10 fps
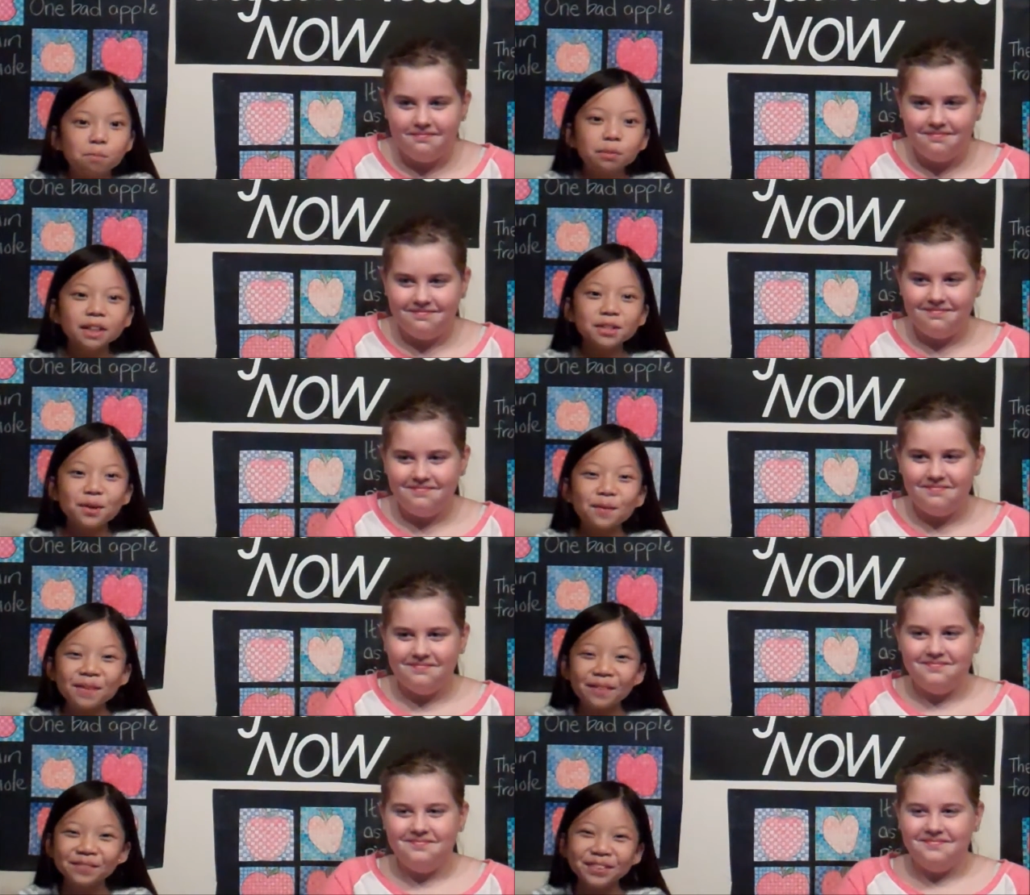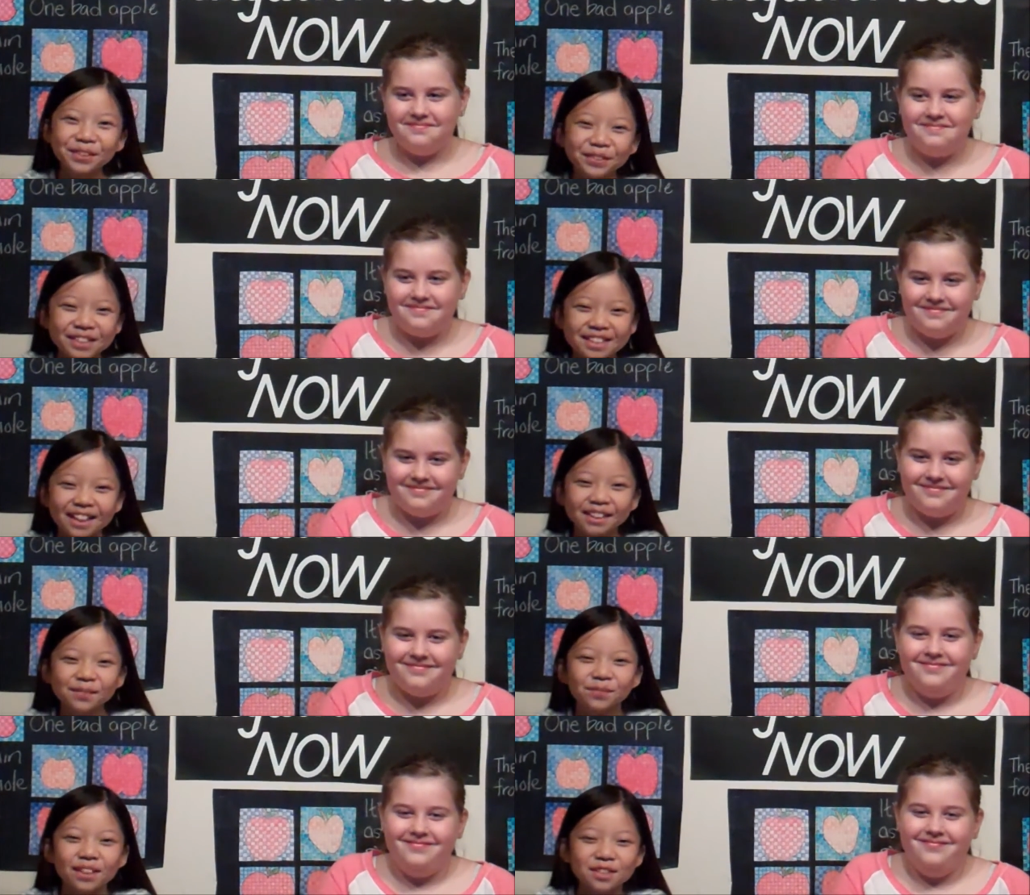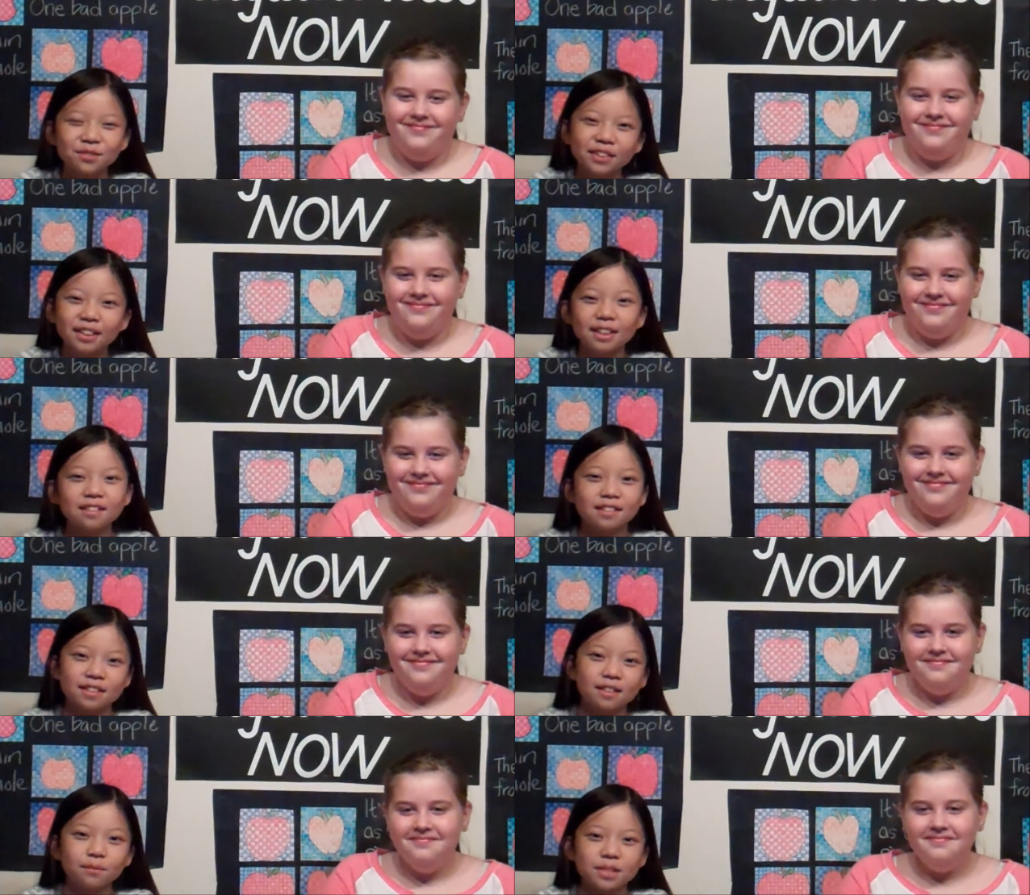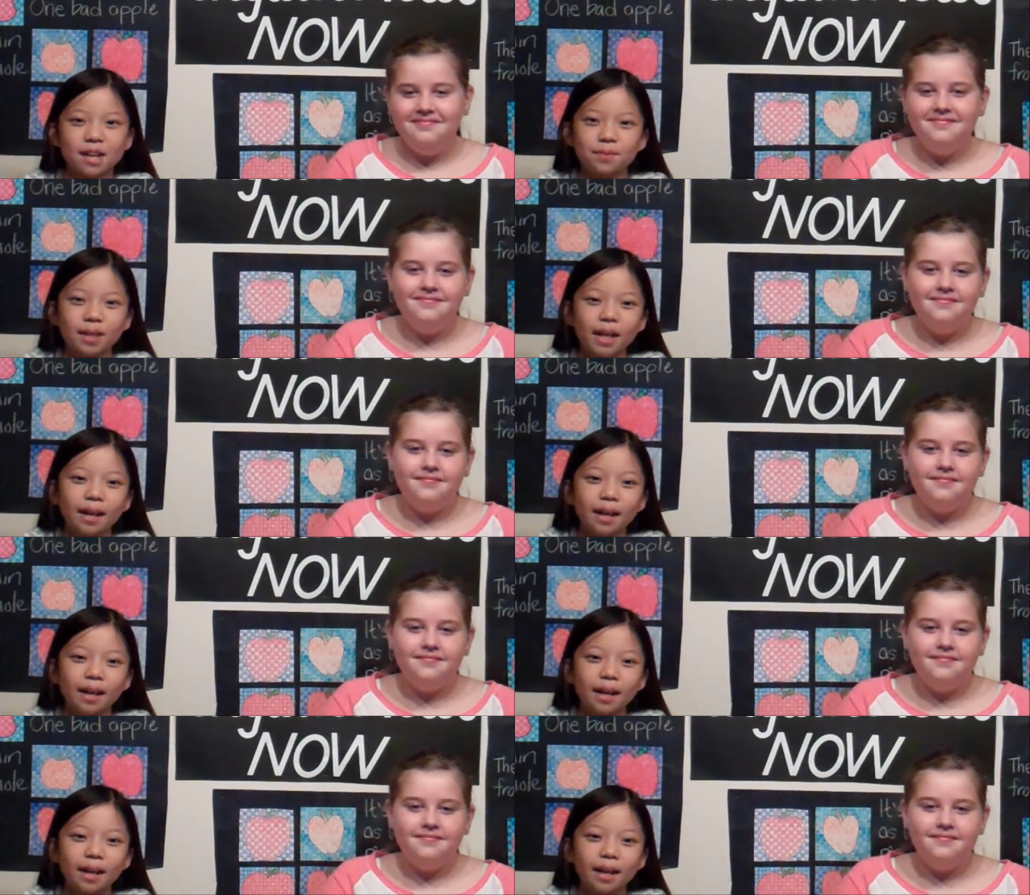Speaker 1: Please remember to recite the Pledge of Allegiance sometime